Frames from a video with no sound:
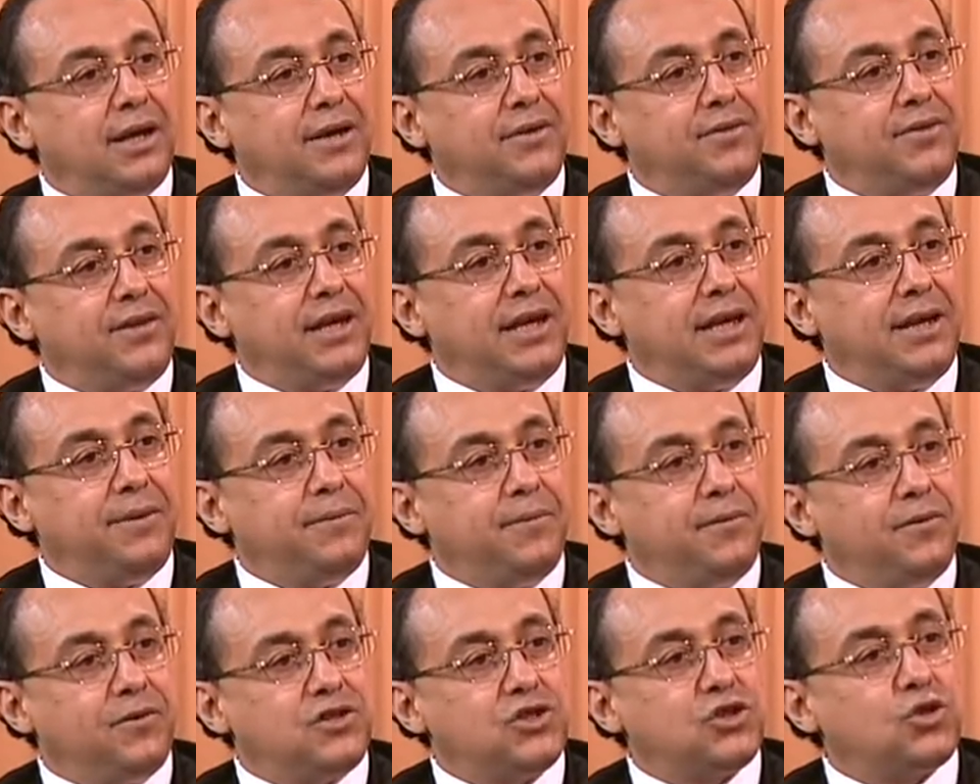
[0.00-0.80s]
the
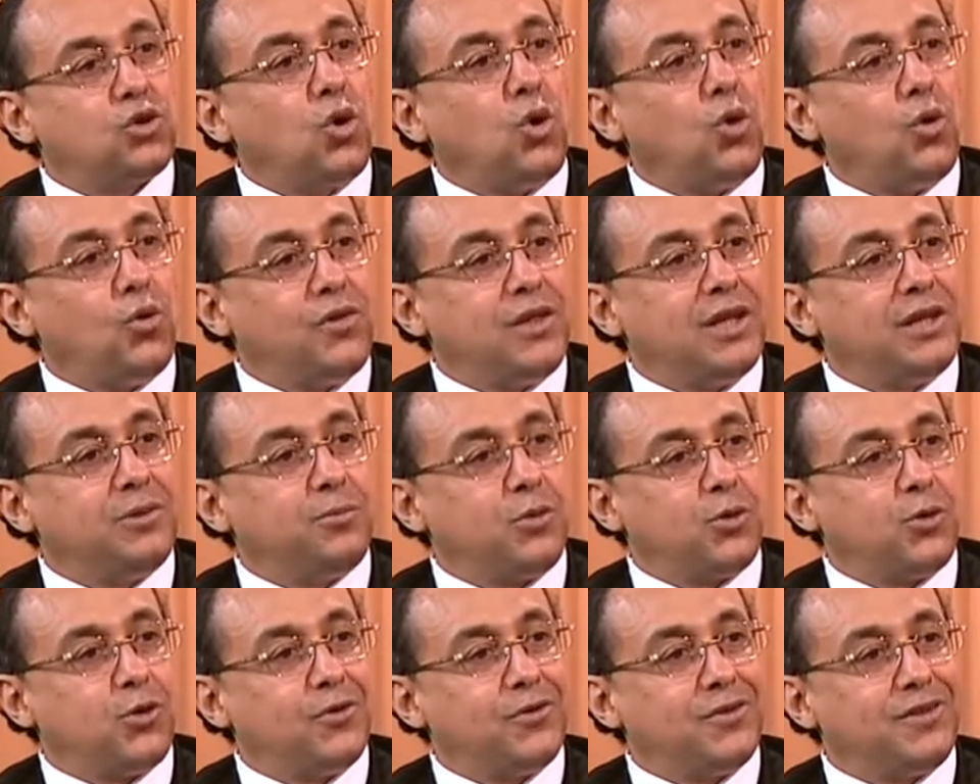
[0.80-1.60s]
straw that
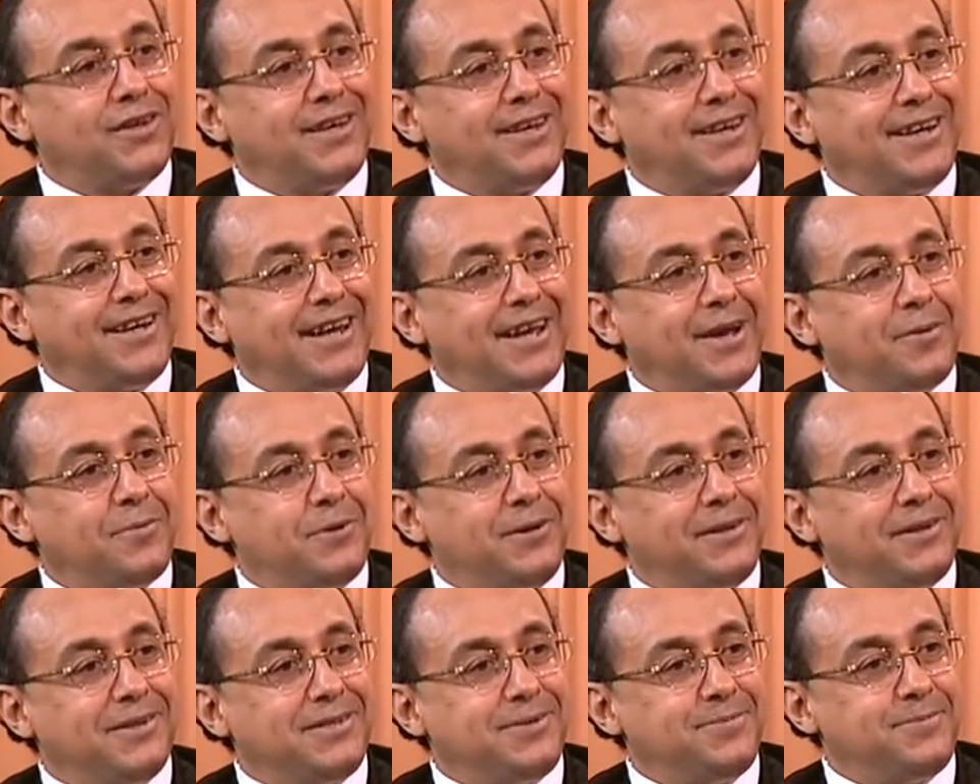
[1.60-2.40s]
broke the
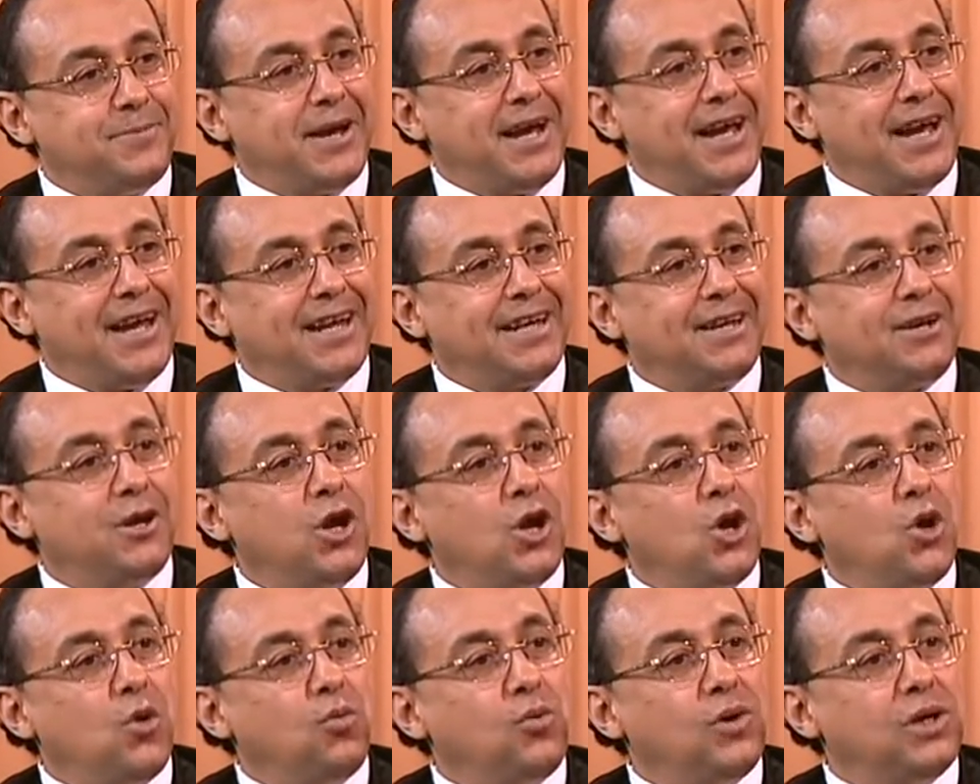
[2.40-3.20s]
camel's back
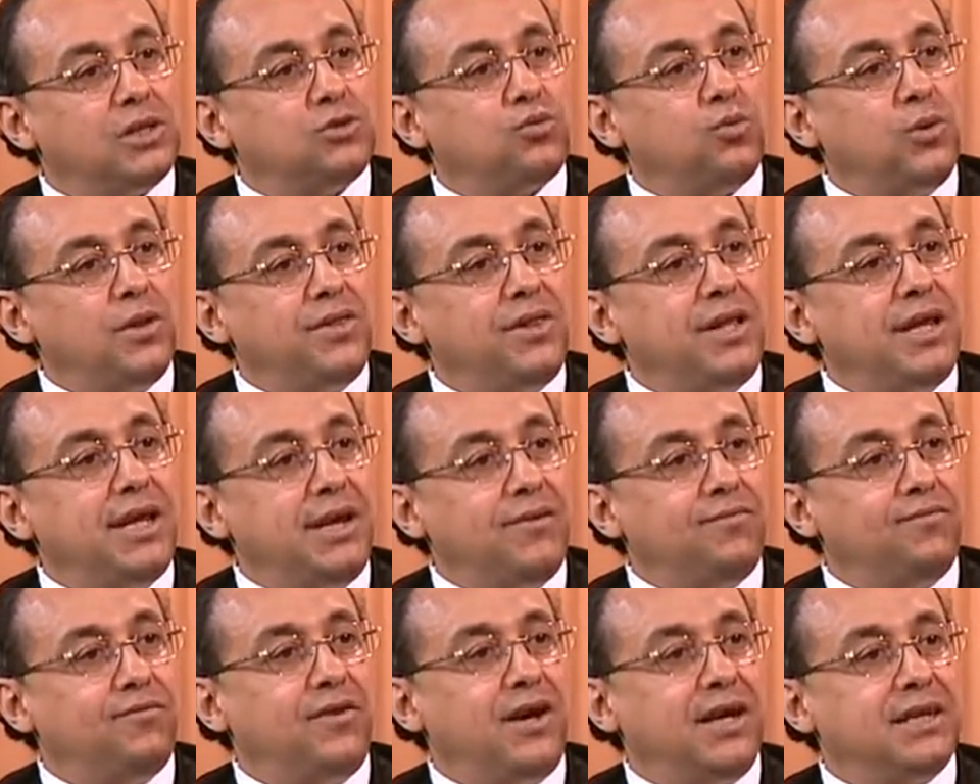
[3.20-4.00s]
was when they
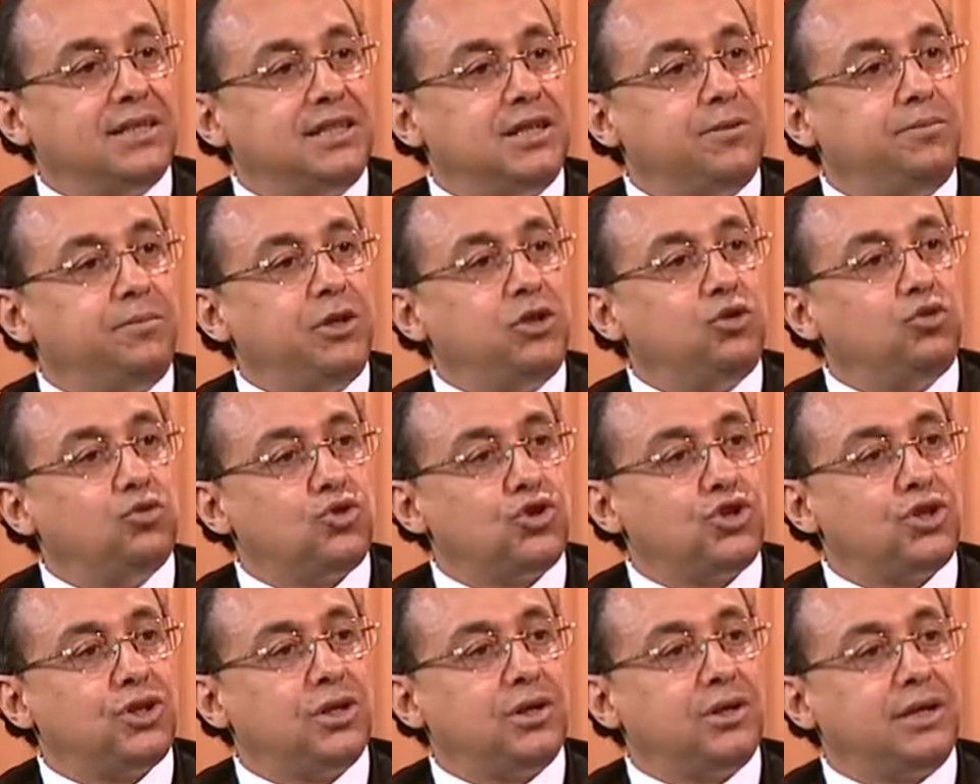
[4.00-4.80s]
invited me to
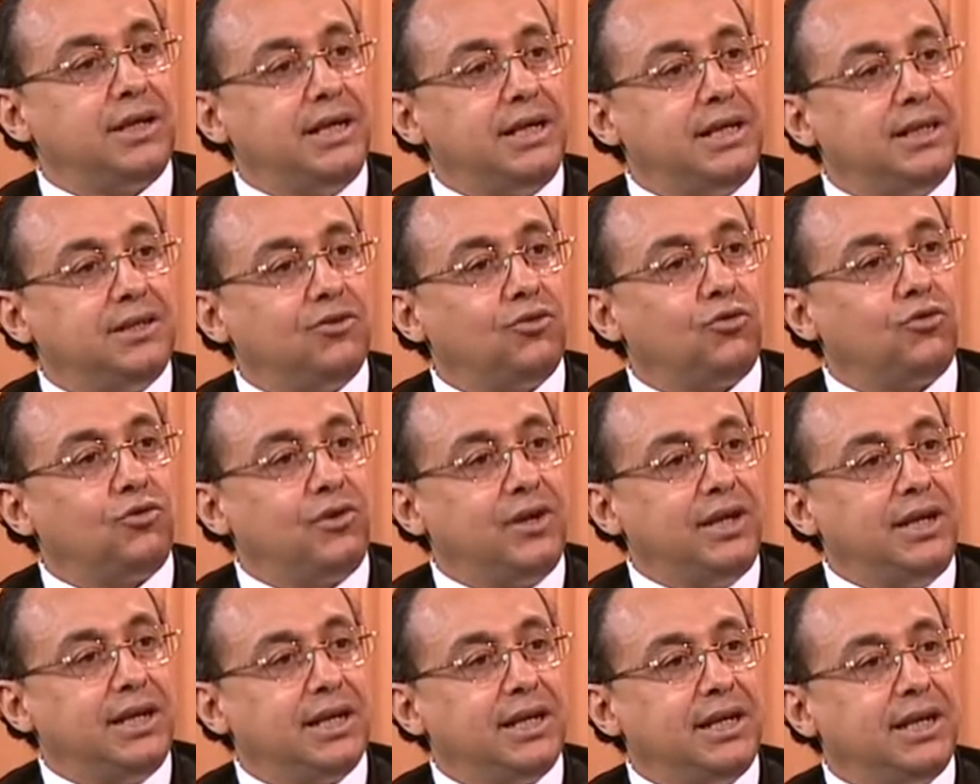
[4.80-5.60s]
share in a
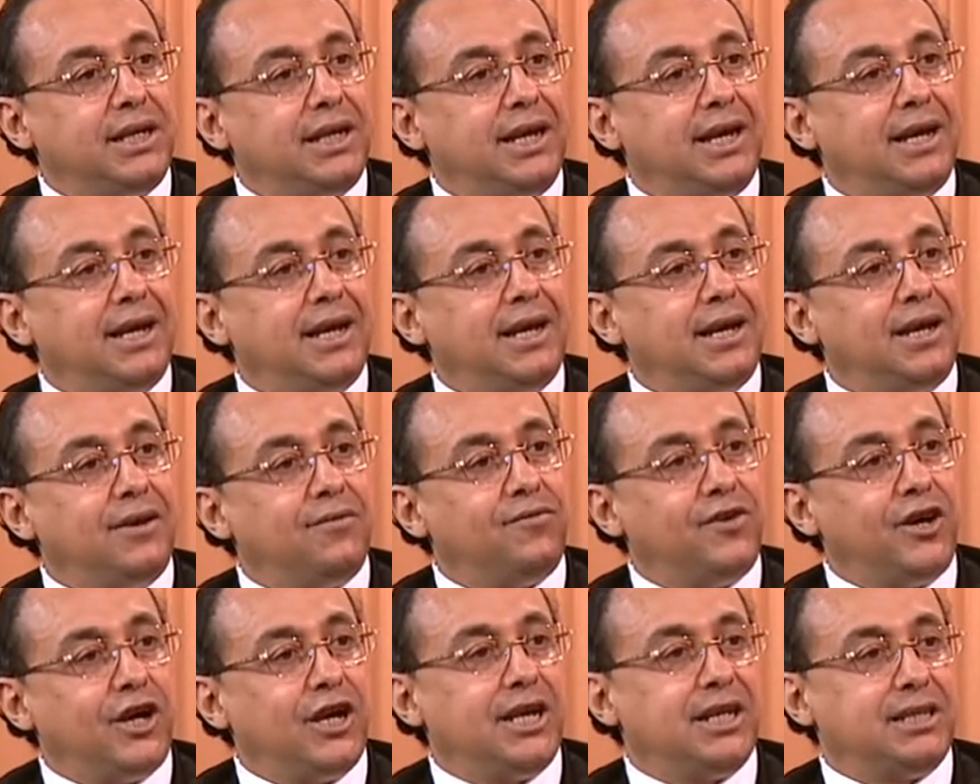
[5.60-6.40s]
real
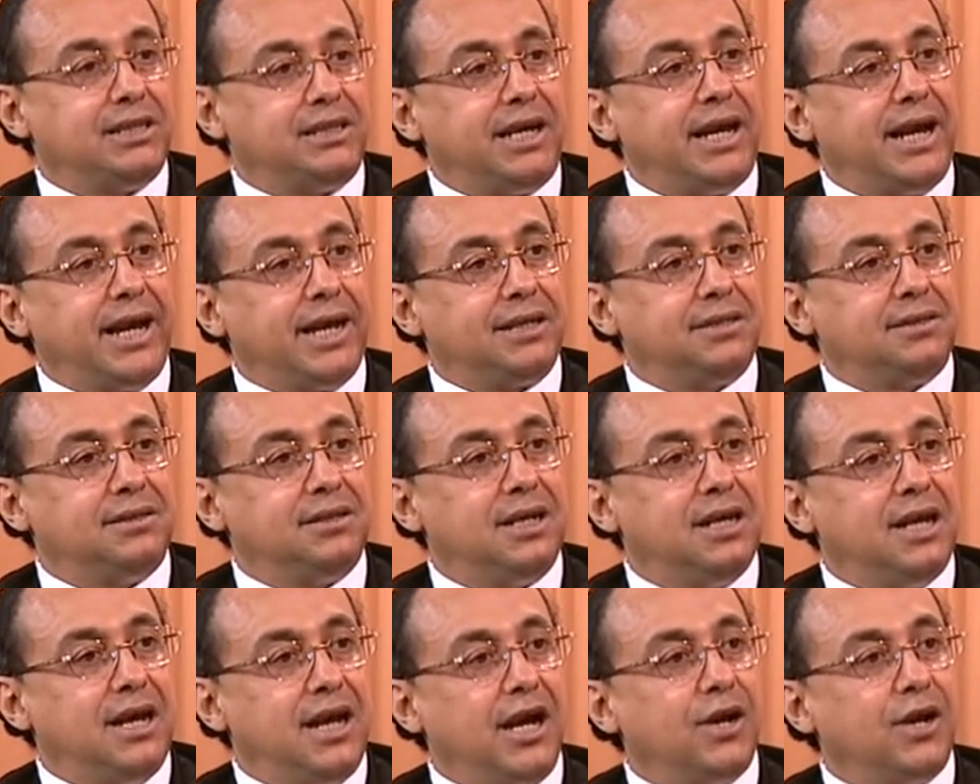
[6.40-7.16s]
violent act.